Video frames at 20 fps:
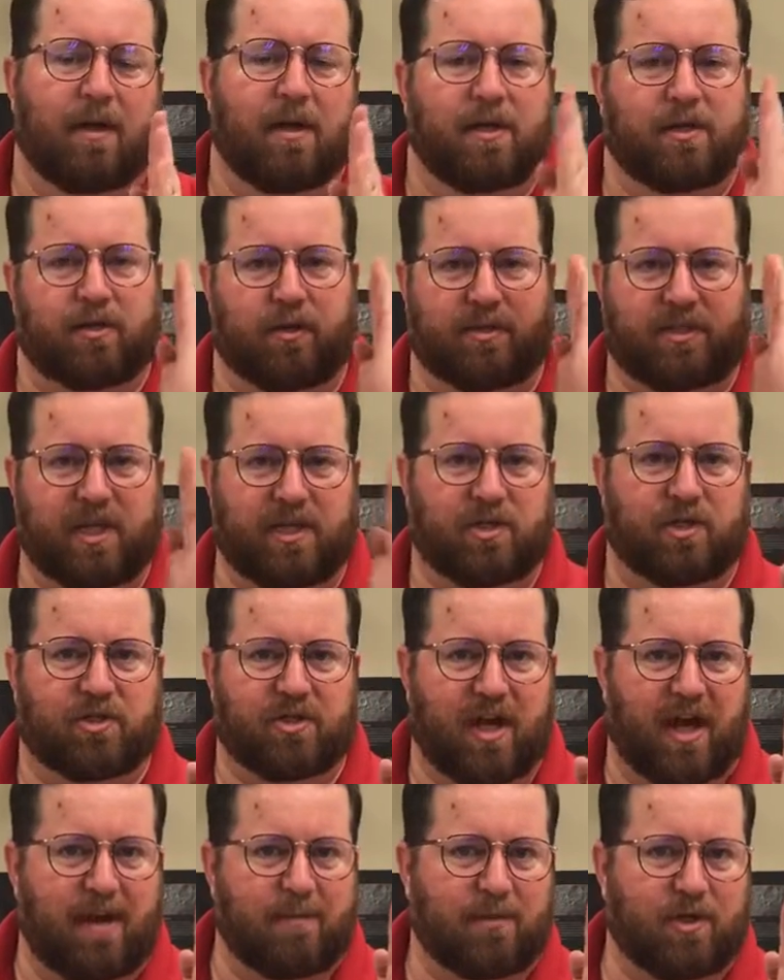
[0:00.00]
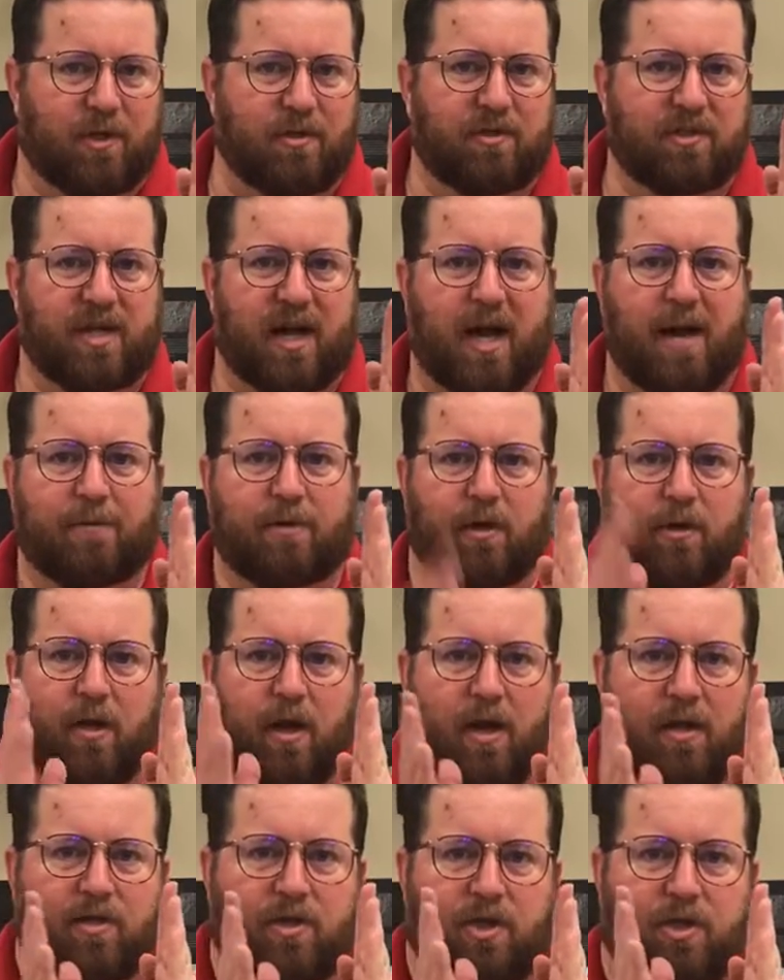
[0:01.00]
So it takes your time zone time, your
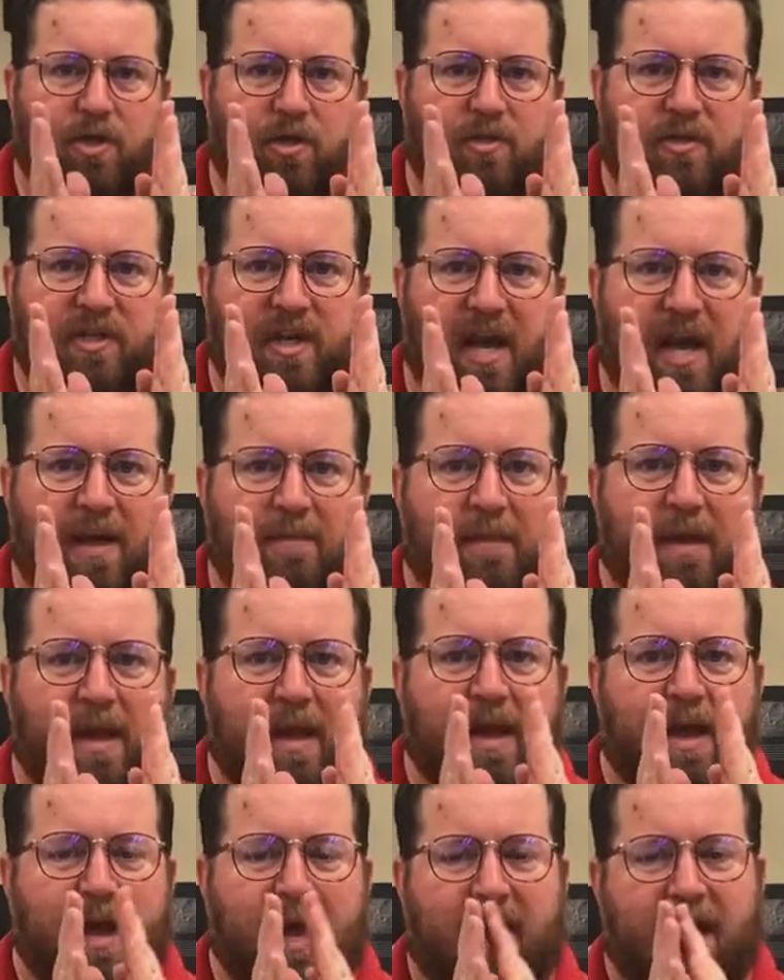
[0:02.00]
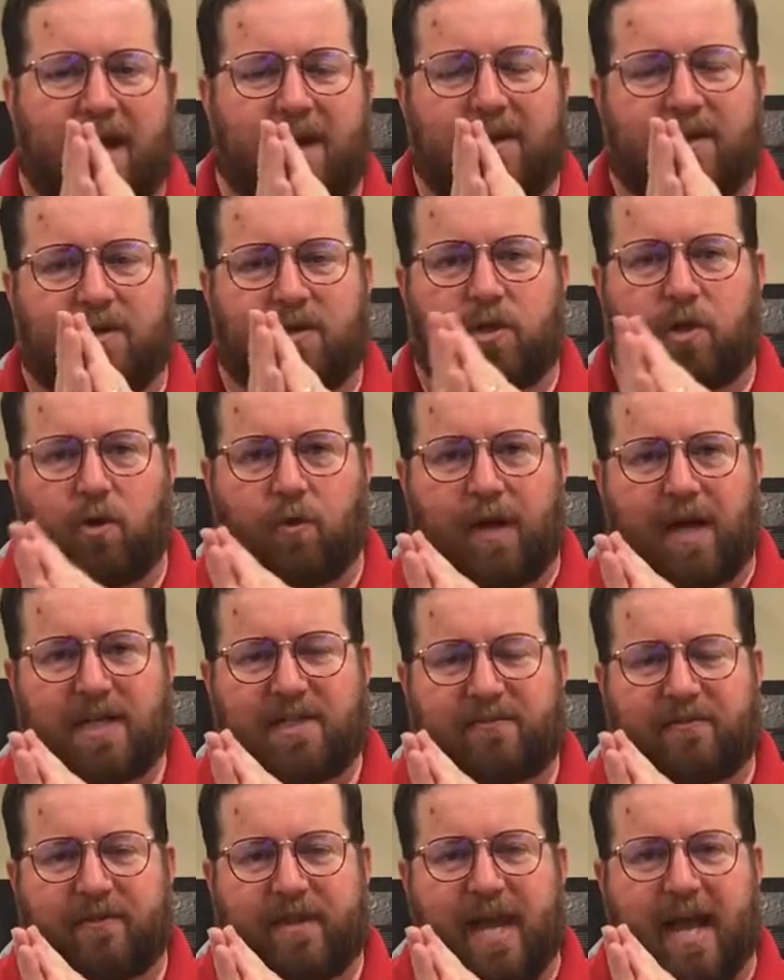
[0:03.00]
longitude time, and
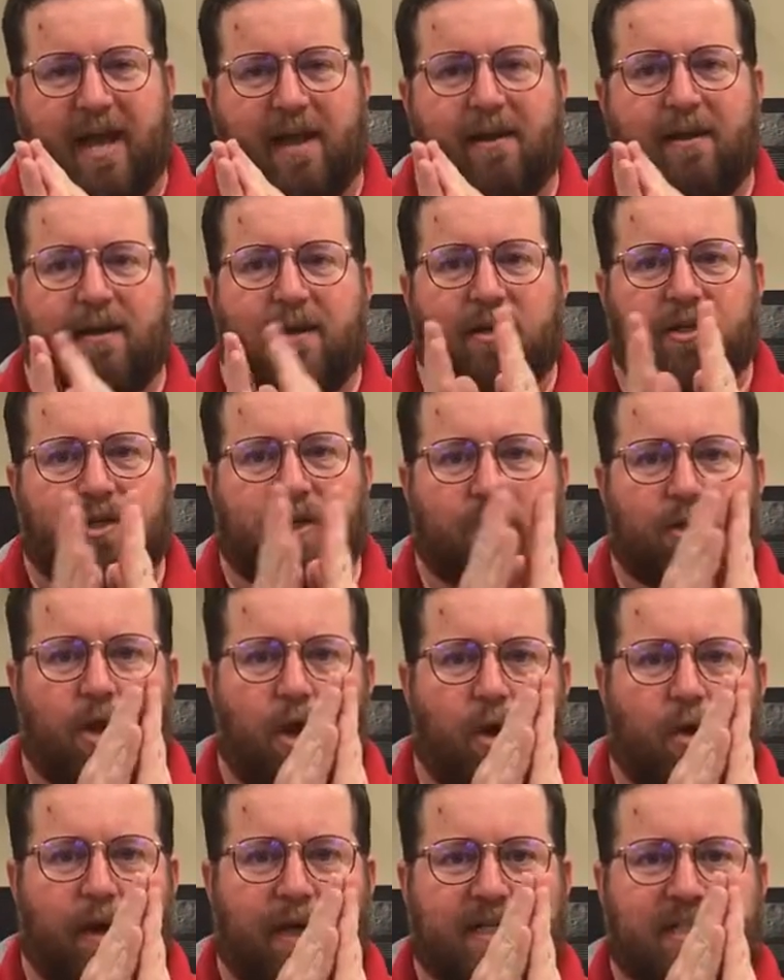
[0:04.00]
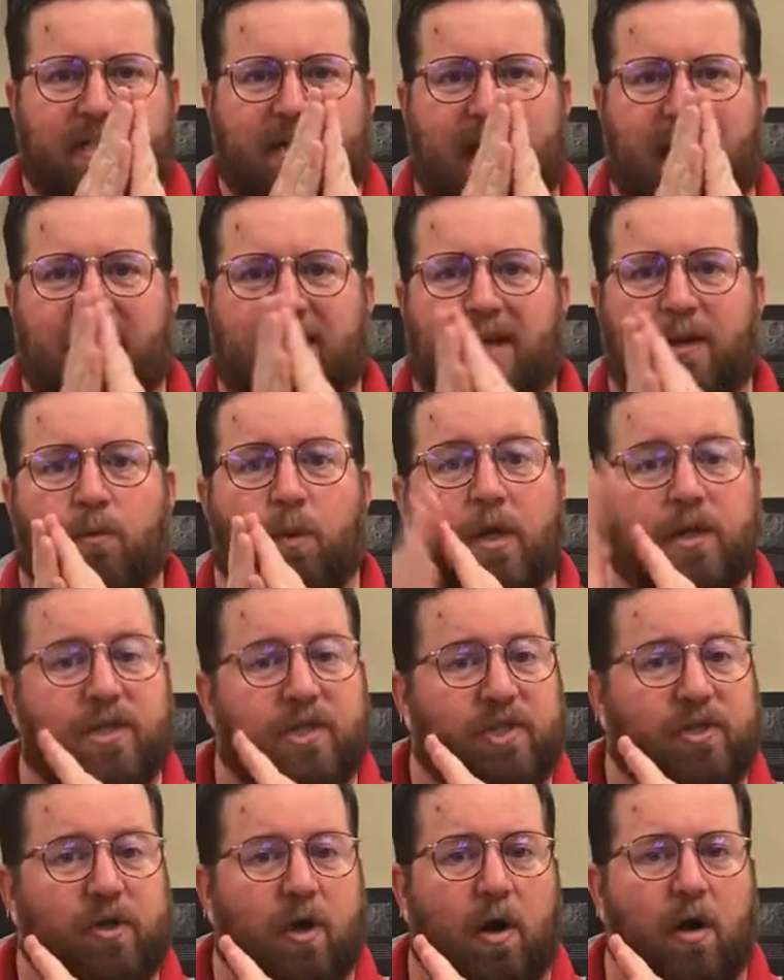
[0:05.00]
corrects for that to know exactly what
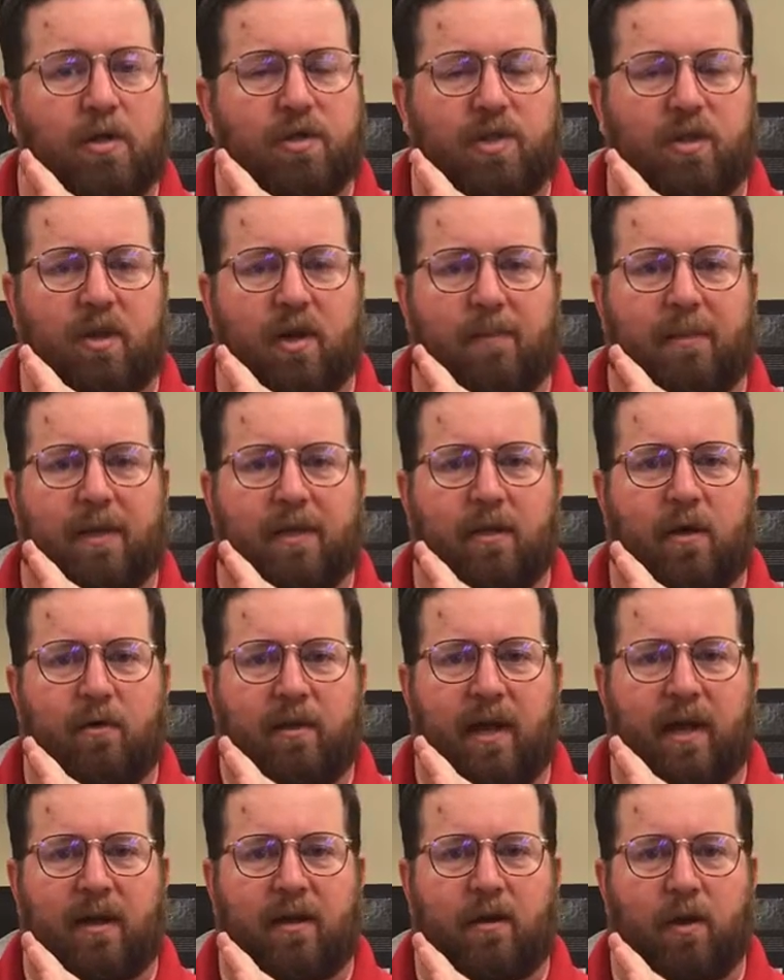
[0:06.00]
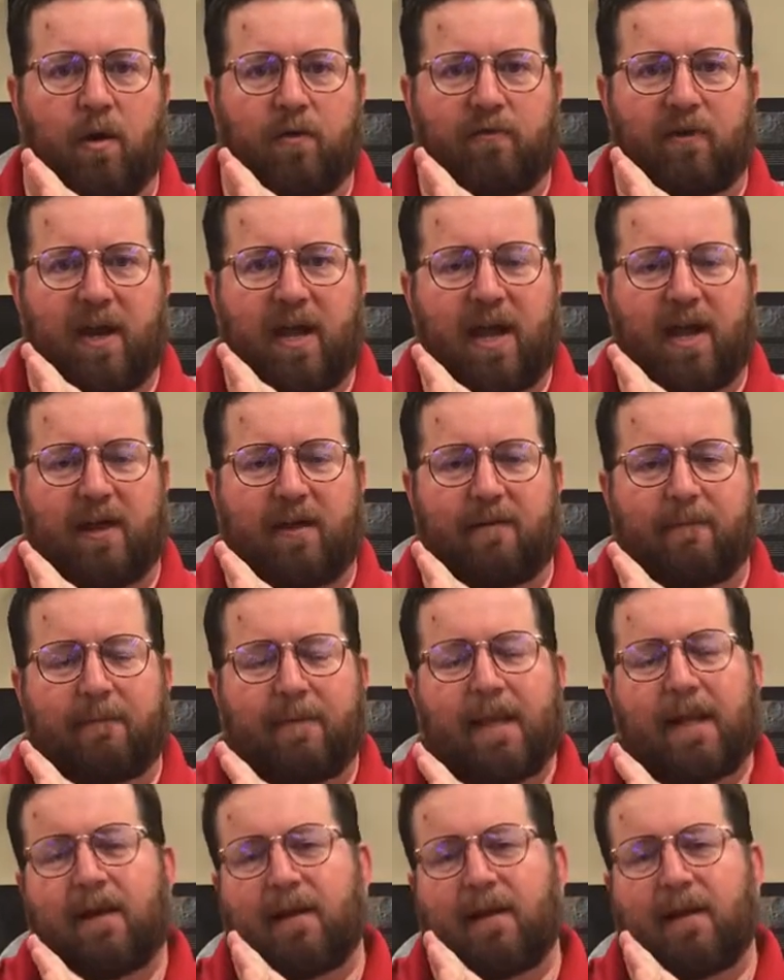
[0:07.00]
stars are going to be located overhead.